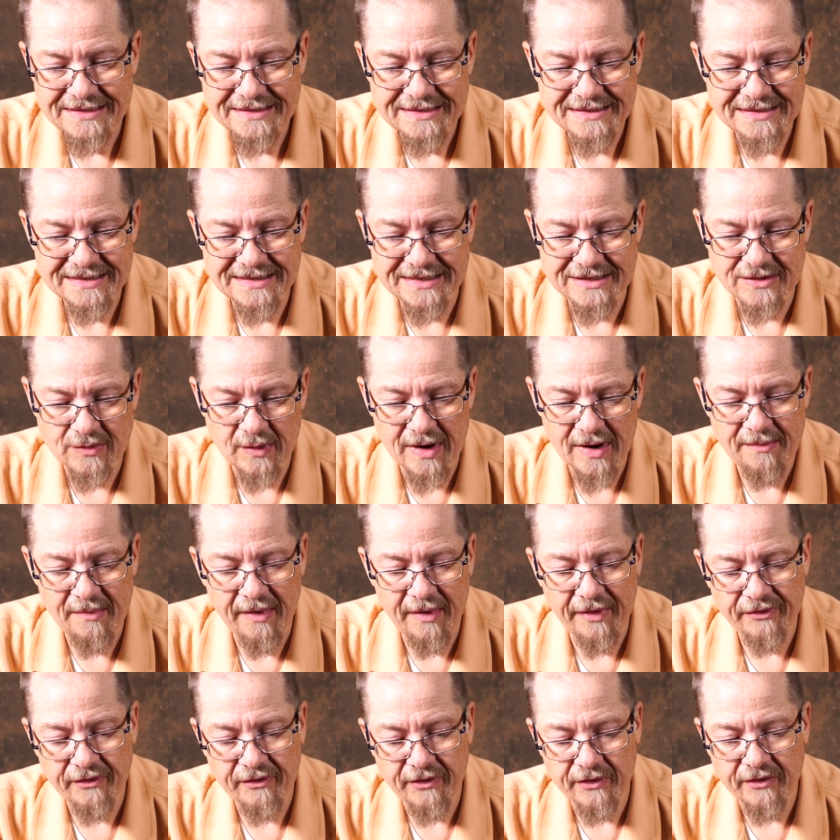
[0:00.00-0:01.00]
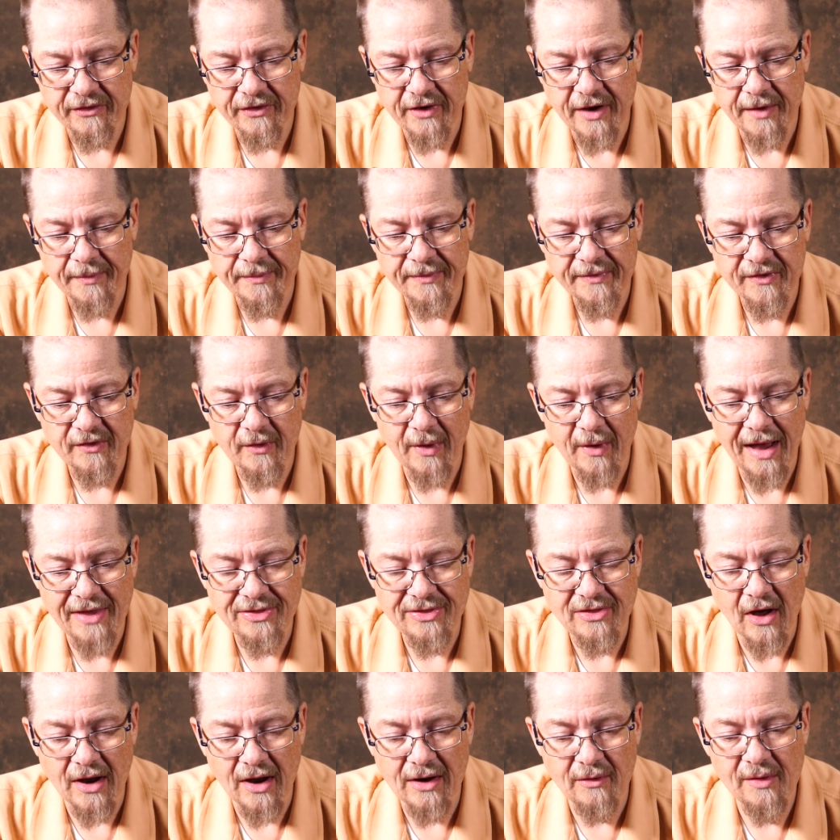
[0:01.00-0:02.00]
6 or 8 months or so. So I
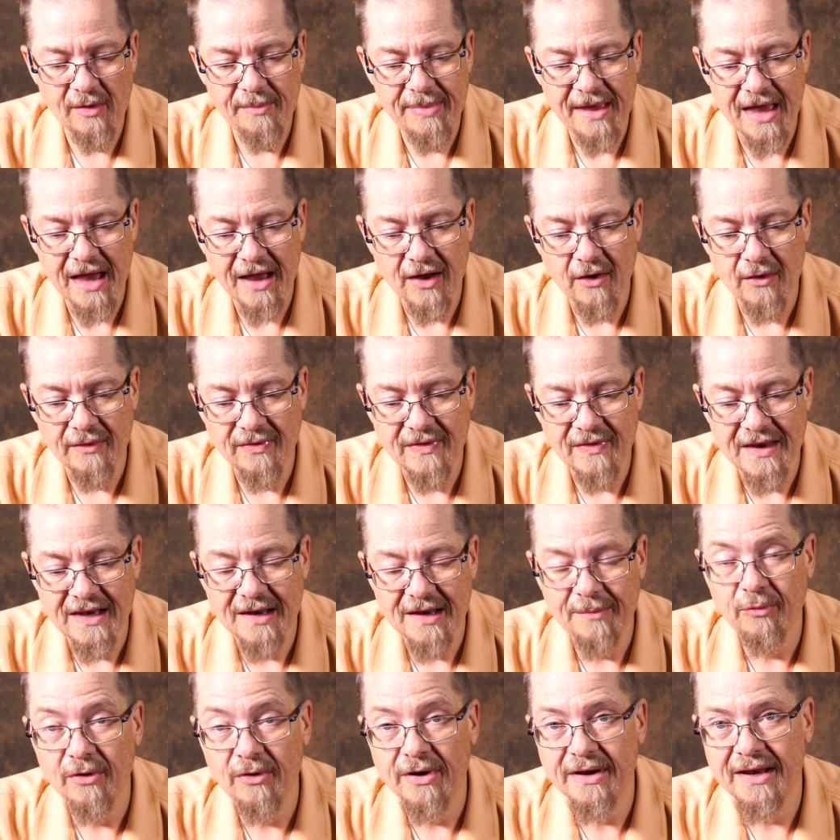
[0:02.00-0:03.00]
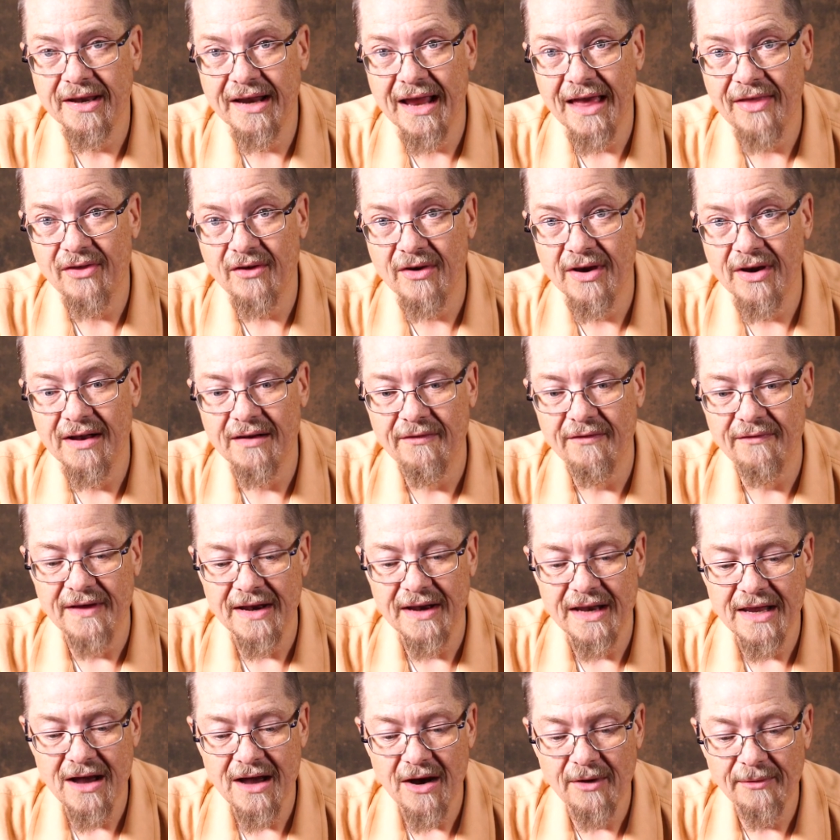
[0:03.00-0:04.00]
thought it would be a good thing to put together in a
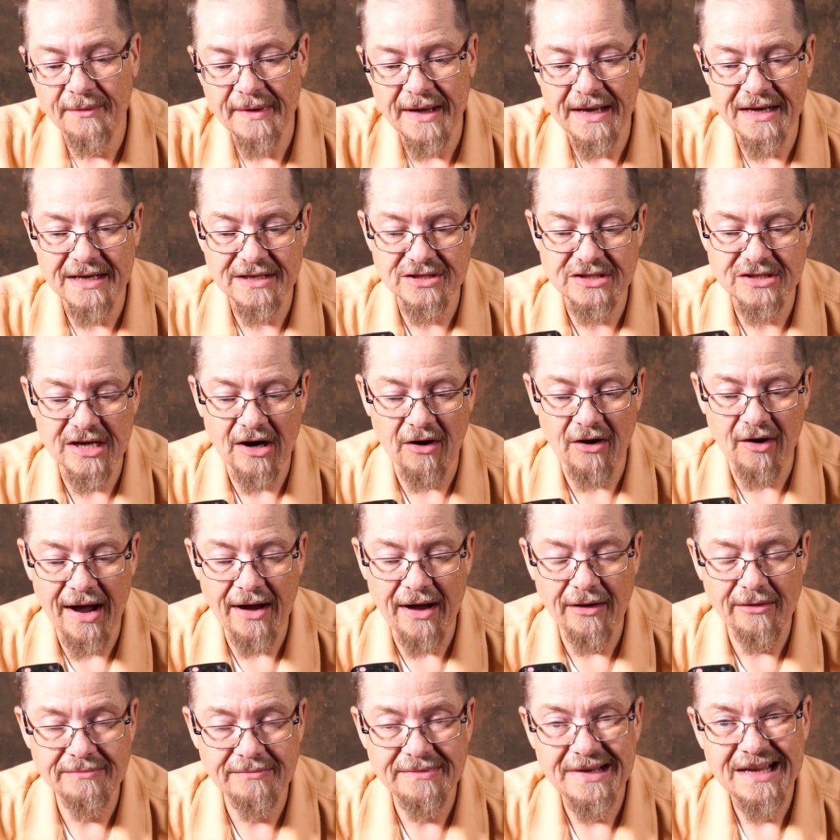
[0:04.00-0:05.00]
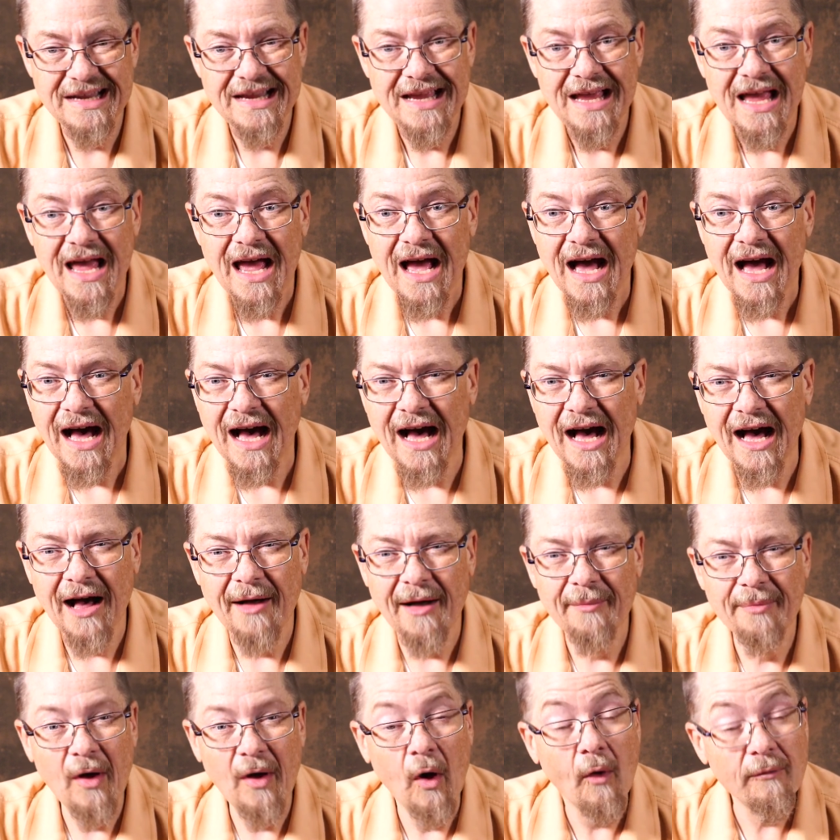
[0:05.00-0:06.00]
video and to share out.
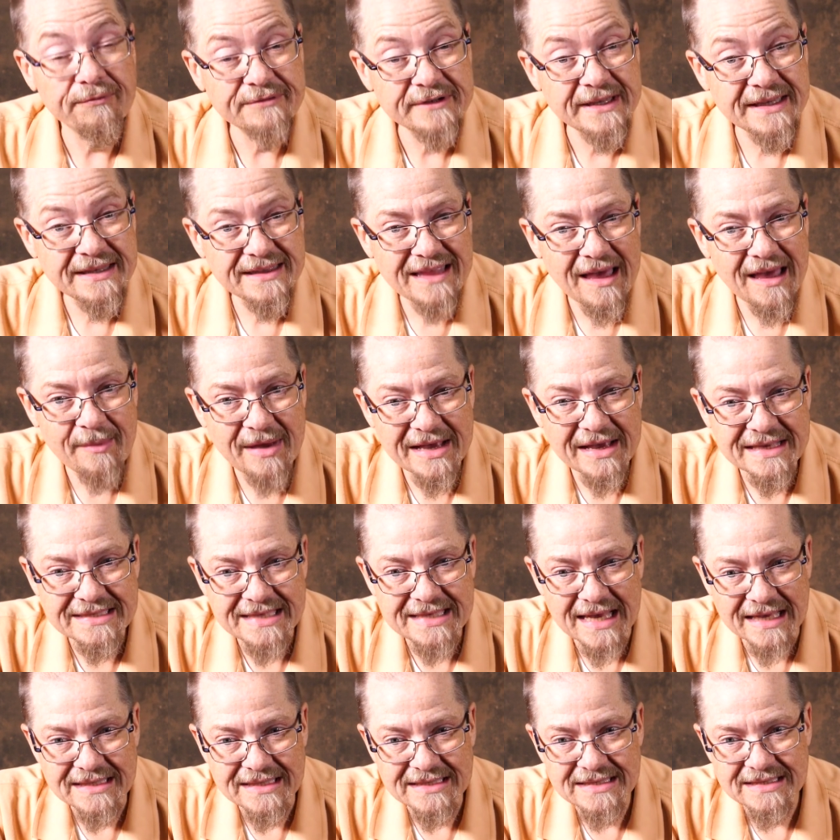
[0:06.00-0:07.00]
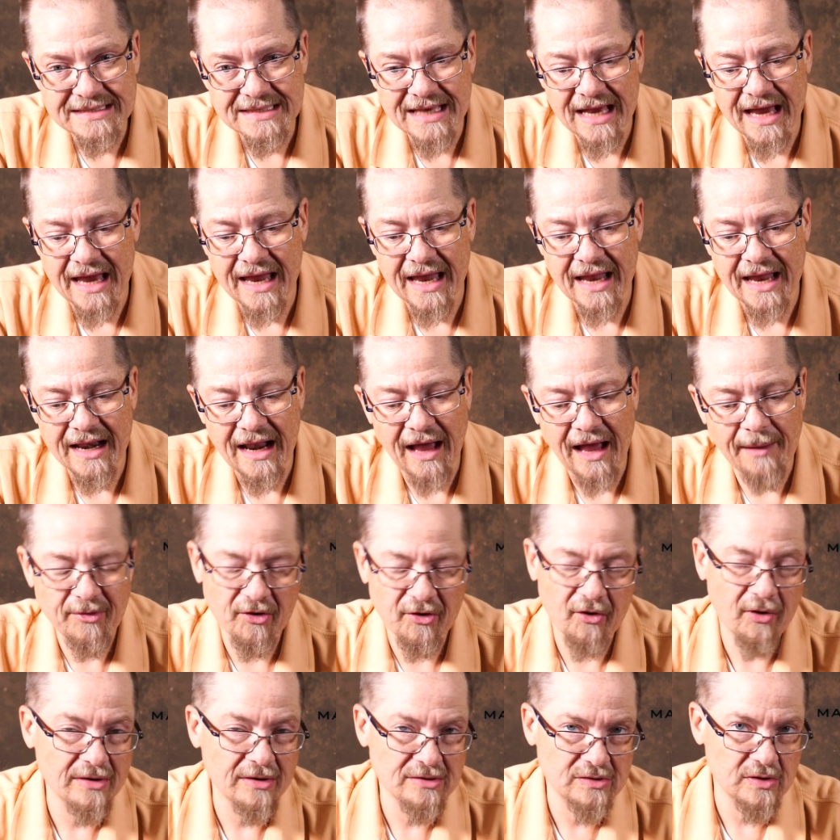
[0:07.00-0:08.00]
Hopefully that makes sense, and I'm
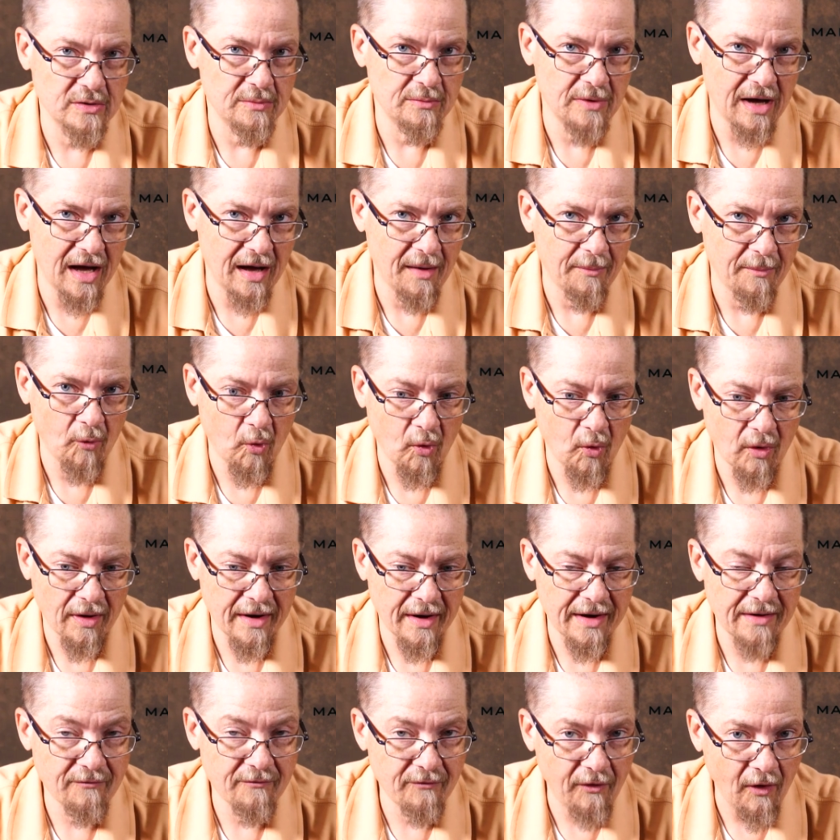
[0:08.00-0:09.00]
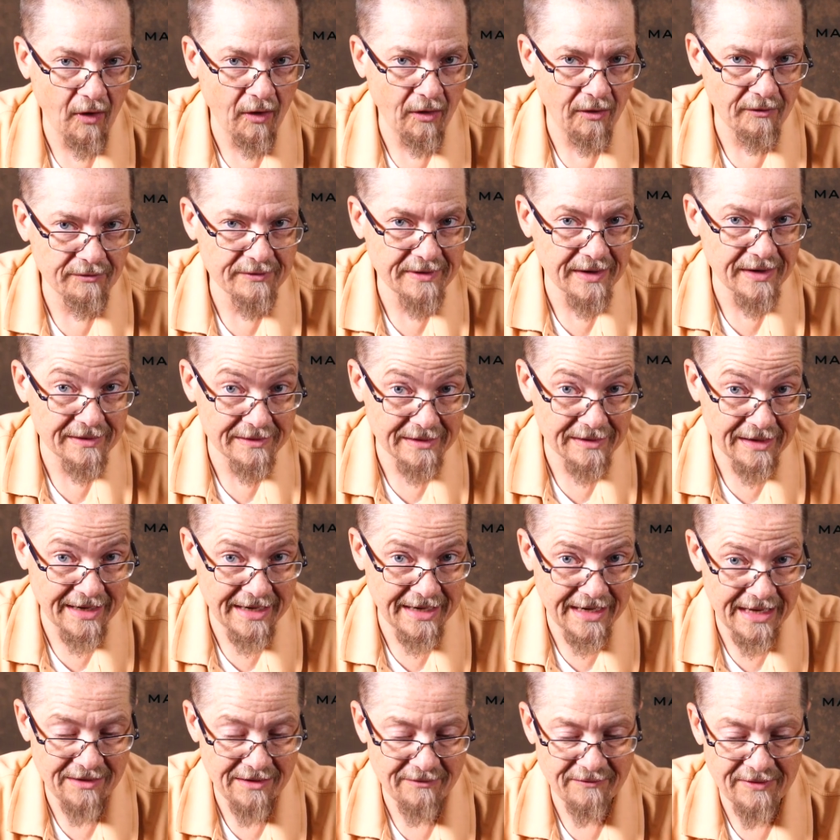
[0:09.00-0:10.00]
sure I'll do a more involved
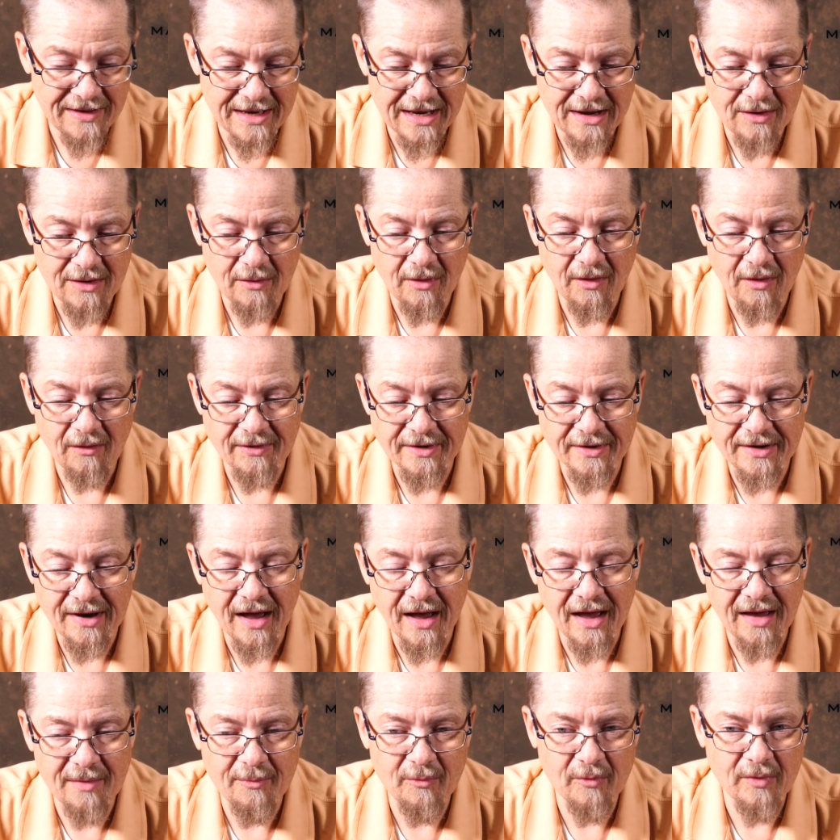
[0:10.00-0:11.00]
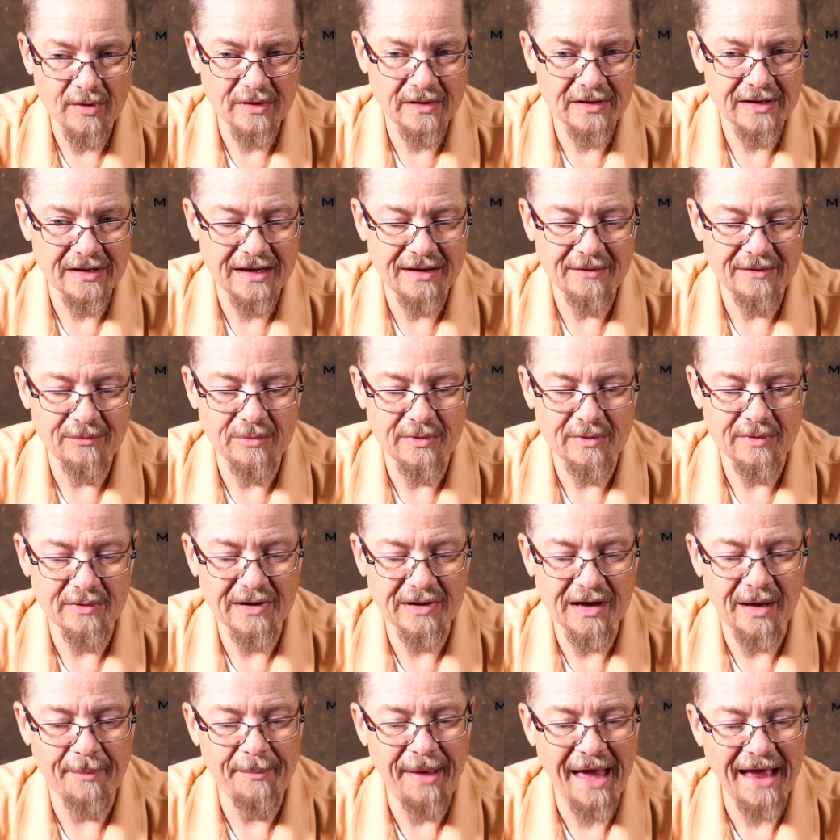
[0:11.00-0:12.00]
lighting video over time.
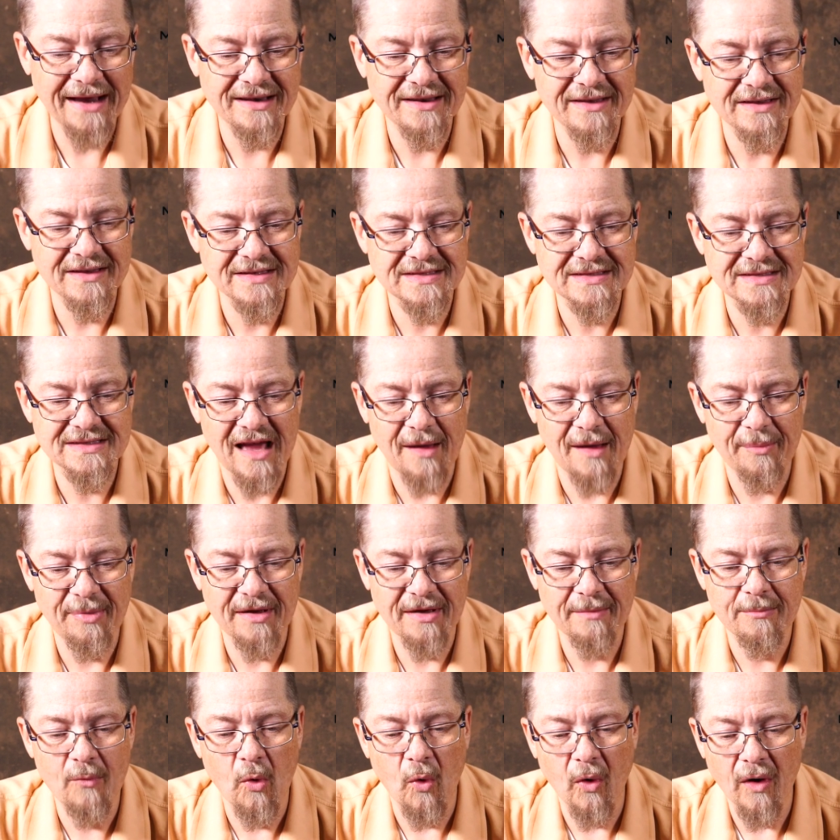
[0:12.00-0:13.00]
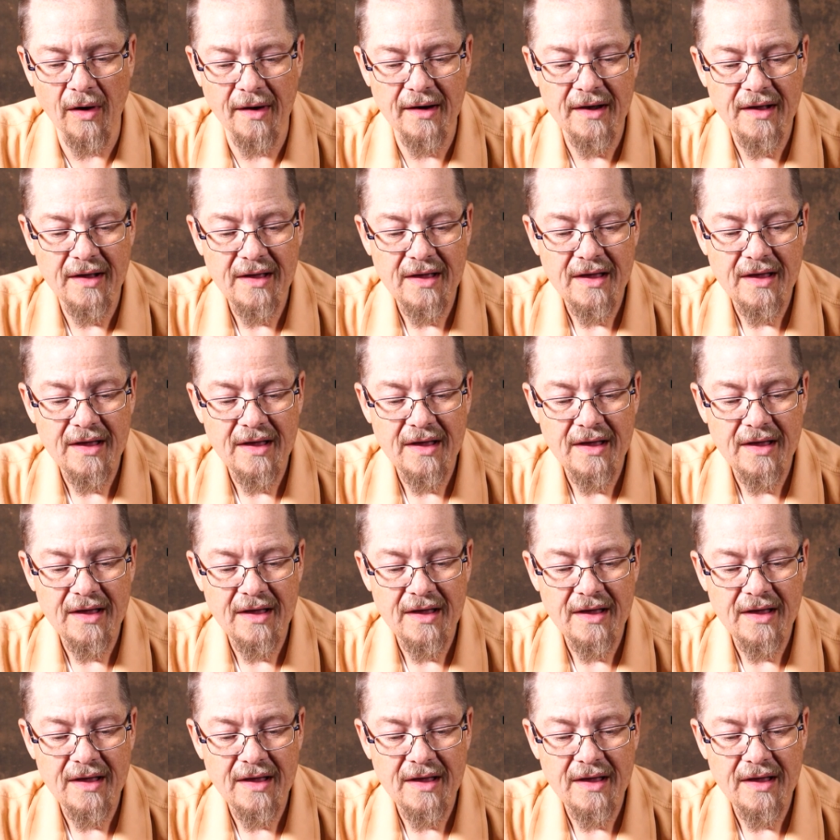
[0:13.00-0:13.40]
We'll come back to this topic more,